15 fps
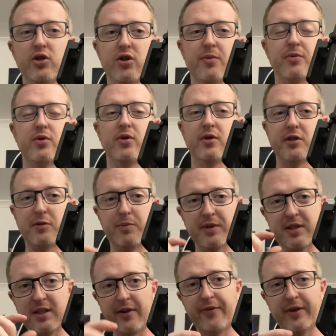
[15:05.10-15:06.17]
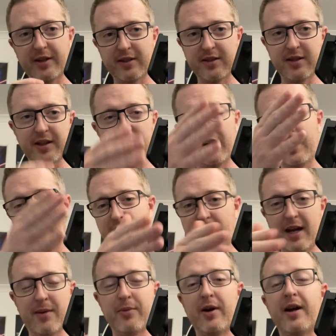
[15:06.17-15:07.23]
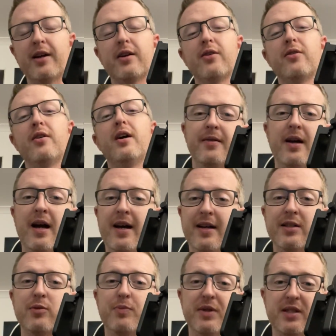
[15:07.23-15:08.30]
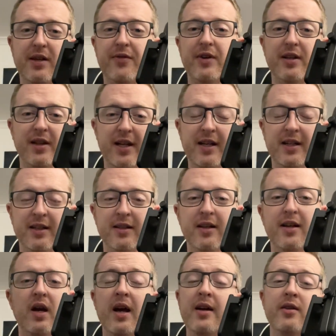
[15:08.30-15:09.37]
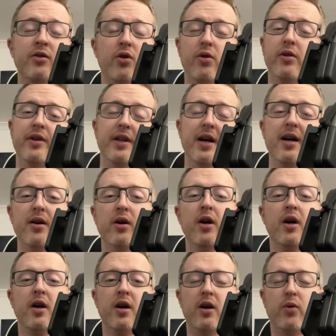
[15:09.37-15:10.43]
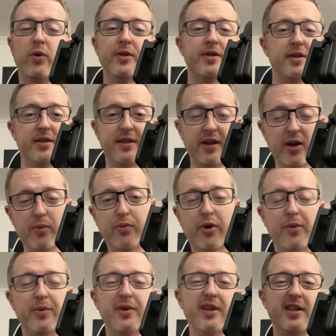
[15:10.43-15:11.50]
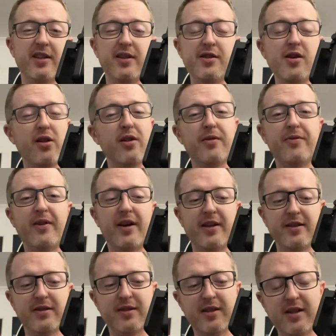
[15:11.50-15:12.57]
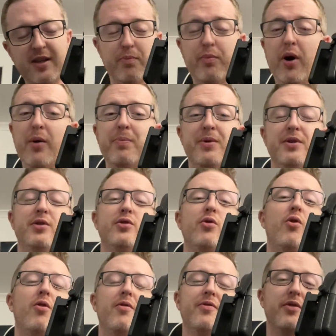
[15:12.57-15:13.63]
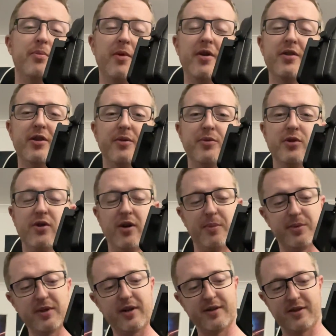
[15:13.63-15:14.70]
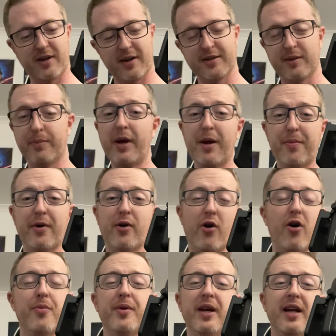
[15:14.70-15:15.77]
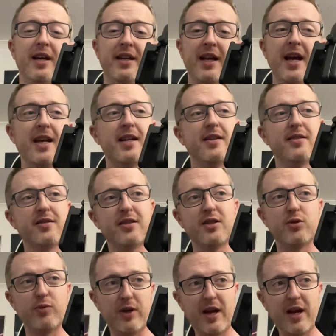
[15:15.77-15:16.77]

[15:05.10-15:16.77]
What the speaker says: jump to a specific slate camera angle at a specific line. And not only that, once it's set up properly, it nullifies the purpose of the marked up script as a paper copy in edit, since we